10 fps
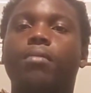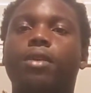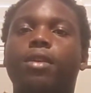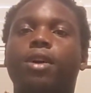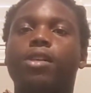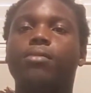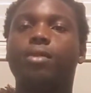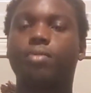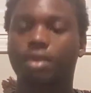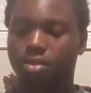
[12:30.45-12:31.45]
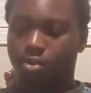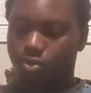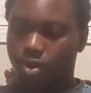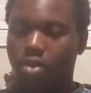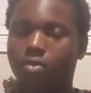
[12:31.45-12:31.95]
But the ultimate place of
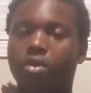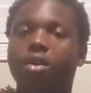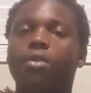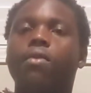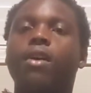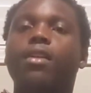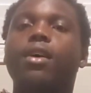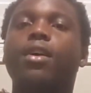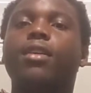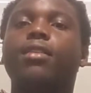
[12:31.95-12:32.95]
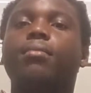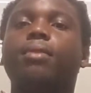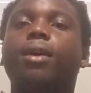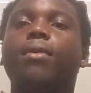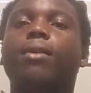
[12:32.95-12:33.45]
drawing water right now is
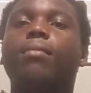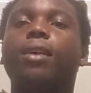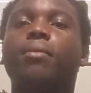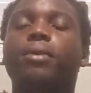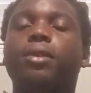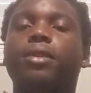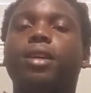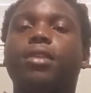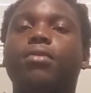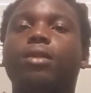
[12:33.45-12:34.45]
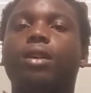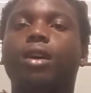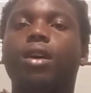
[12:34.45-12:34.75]
America, man, because that's where